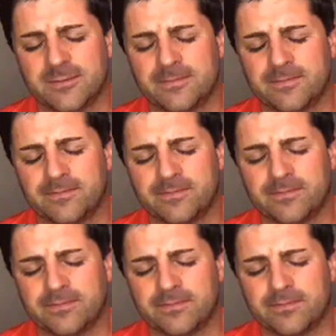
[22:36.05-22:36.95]

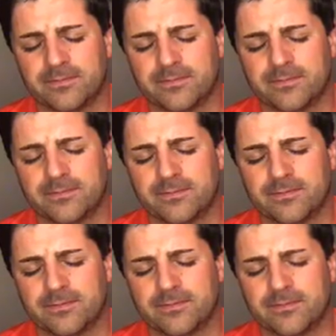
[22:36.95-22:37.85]

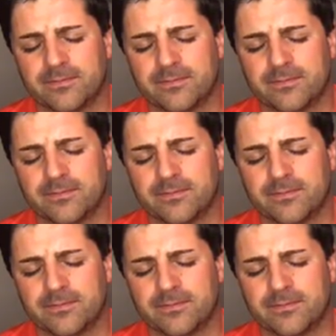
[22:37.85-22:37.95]
No one is speaking in this clip.